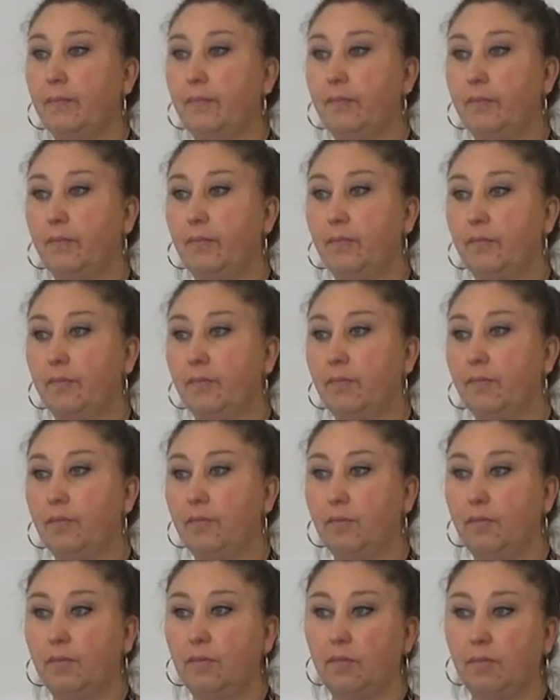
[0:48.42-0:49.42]
that
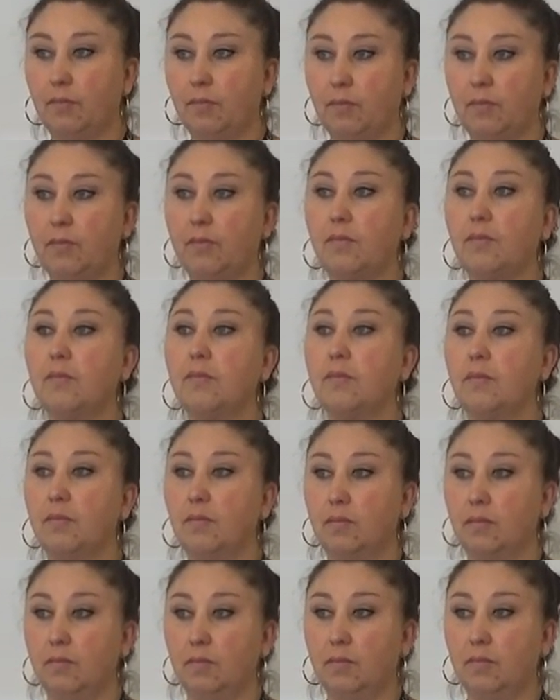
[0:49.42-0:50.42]
whenever you feel
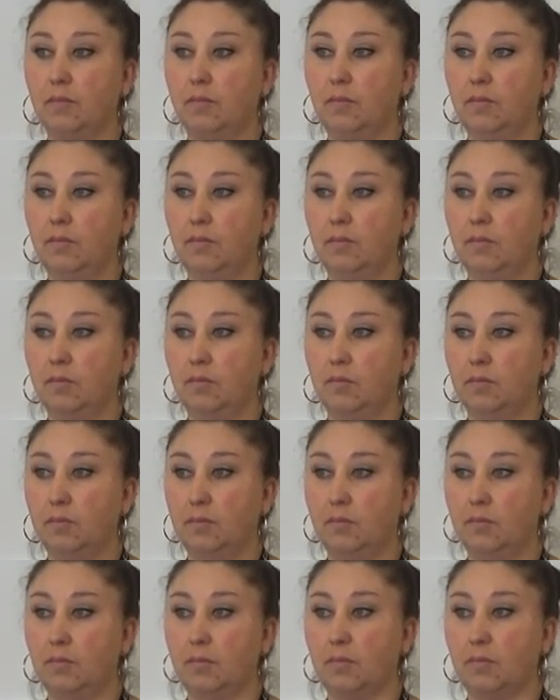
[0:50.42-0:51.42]
uncomfortable, you can say
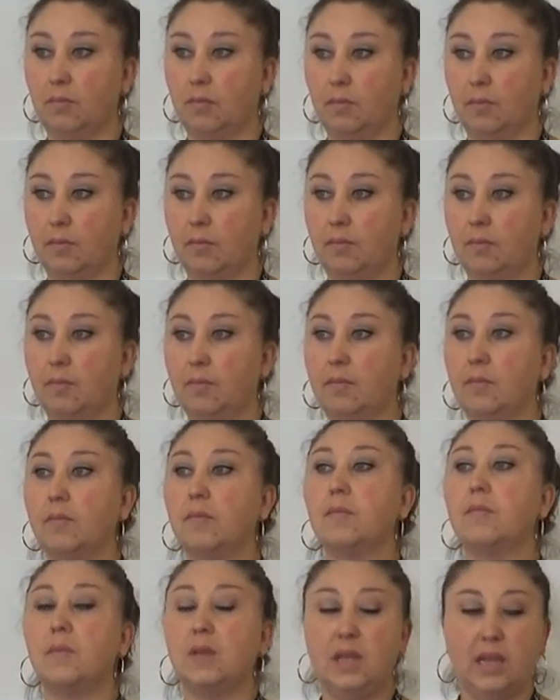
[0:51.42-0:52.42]
stop
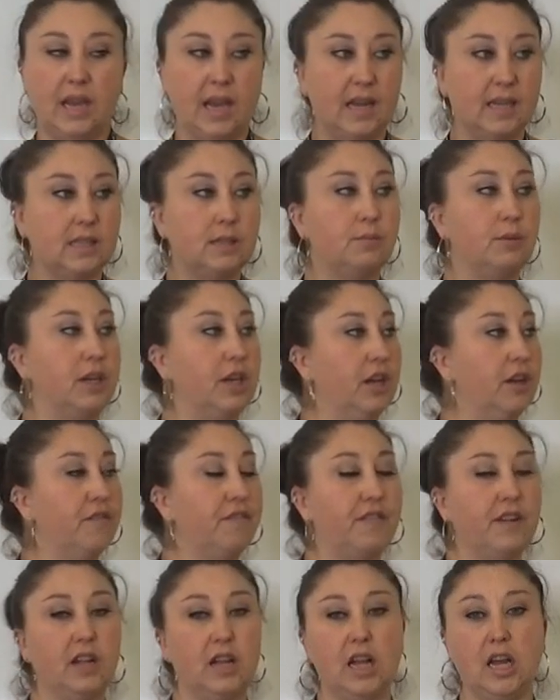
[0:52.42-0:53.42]
Yes, when you
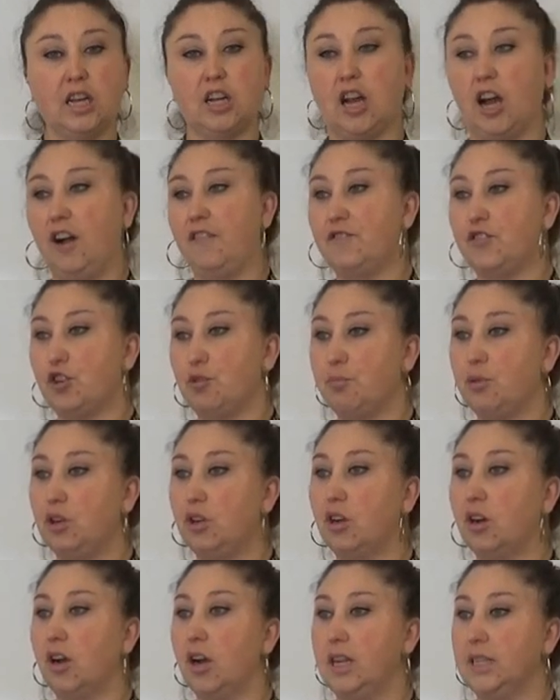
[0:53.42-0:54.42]
feel uncomfortable
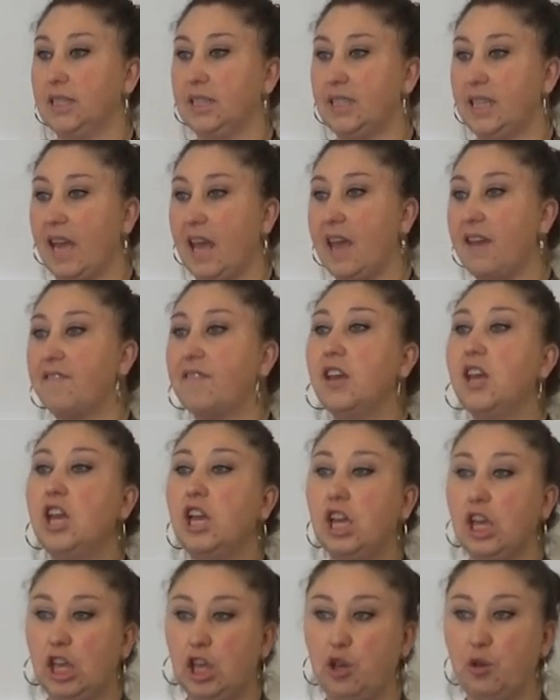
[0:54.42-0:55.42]
or
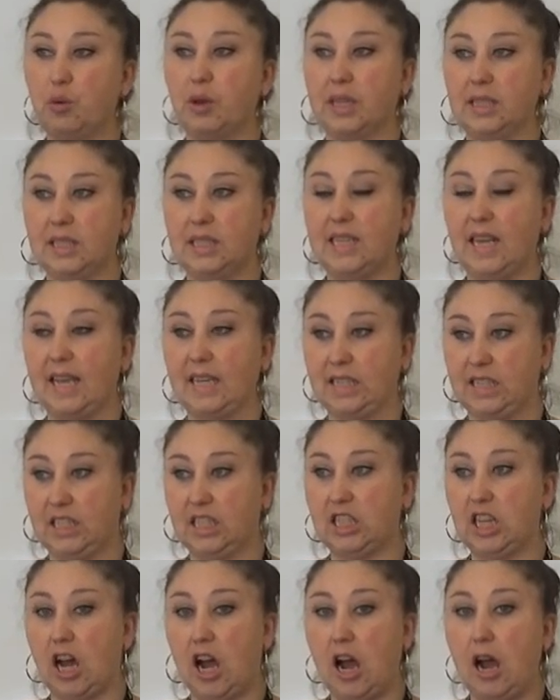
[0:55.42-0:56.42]
unsafe, you can say
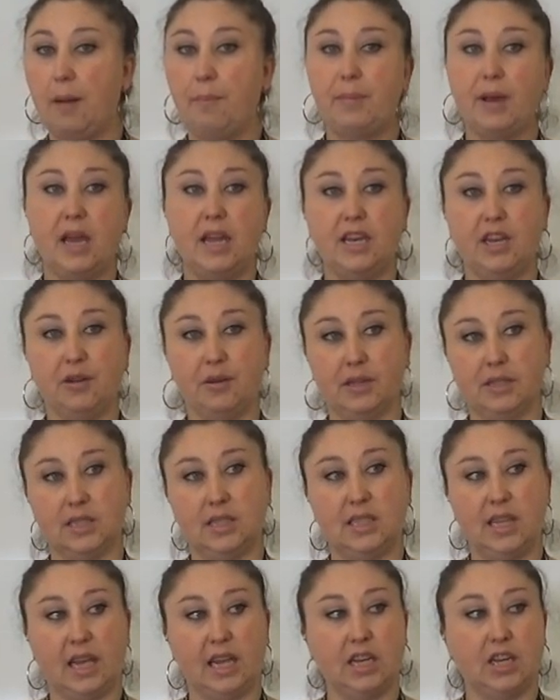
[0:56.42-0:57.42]
stop and you can
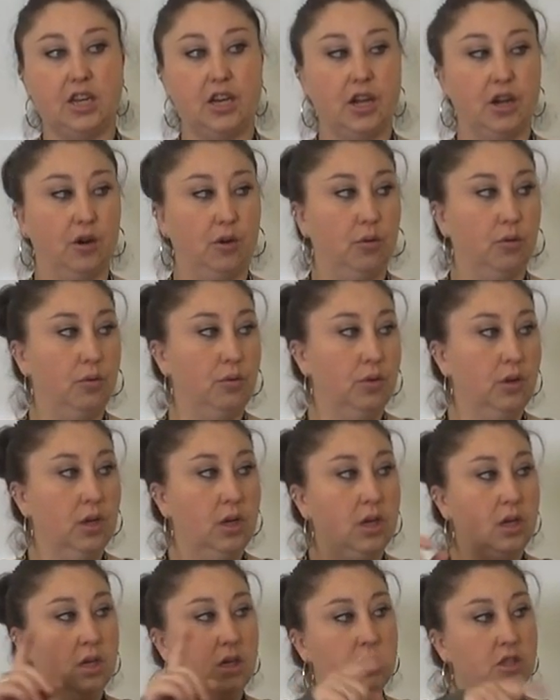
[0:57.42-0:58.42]
say no.
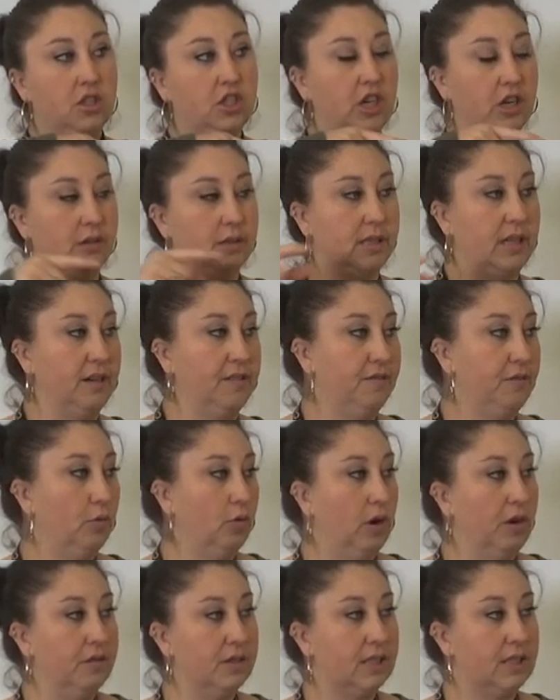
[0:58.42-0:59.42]
Joseph,
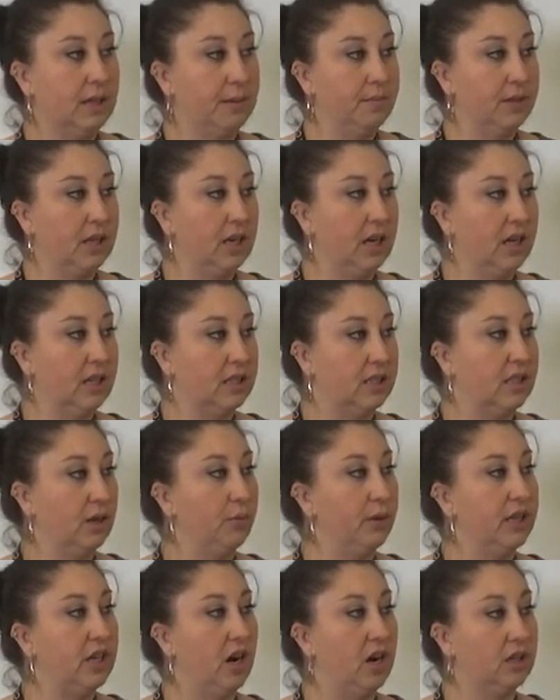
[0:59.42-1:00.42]
what was something else that
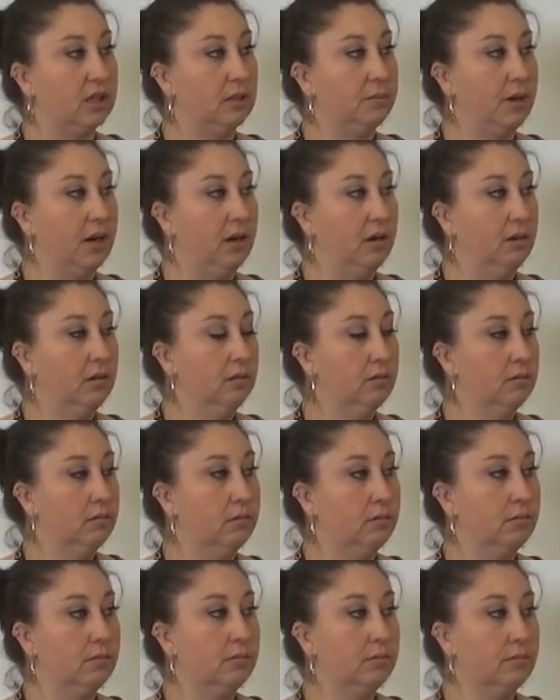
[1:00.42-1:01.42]
we talked about?
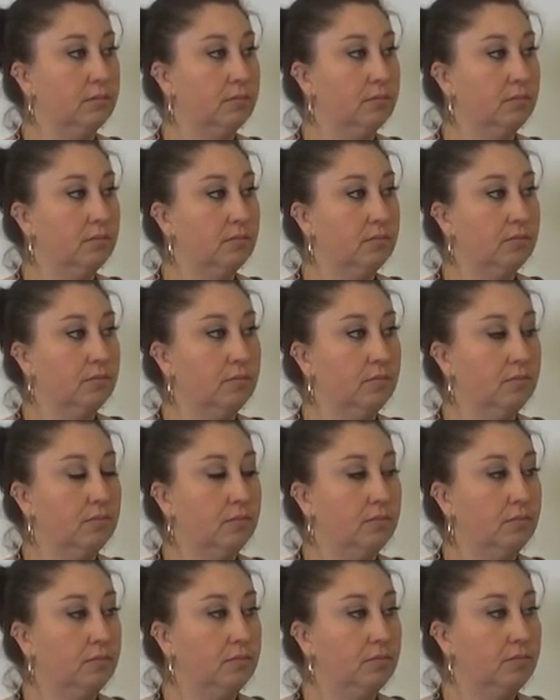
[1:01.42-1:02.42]
We talked about
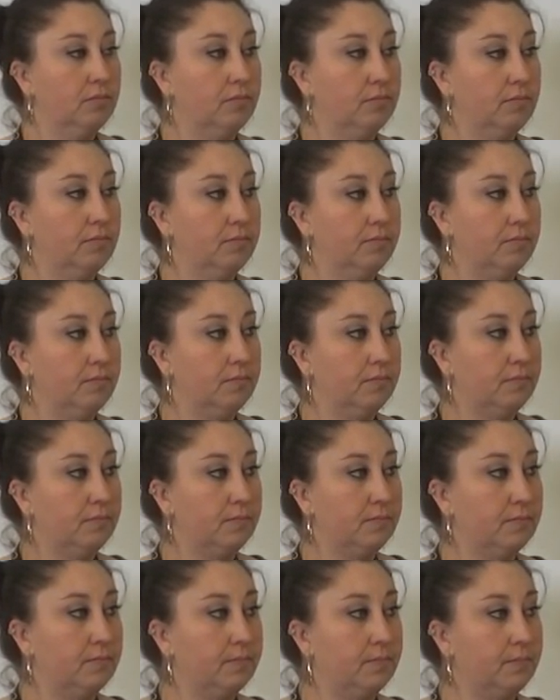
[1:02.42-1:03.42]
um,
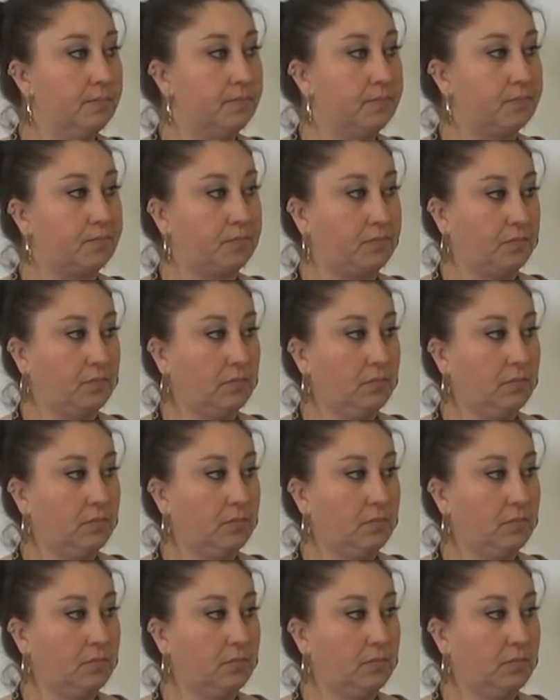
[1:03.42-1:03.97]
saving feel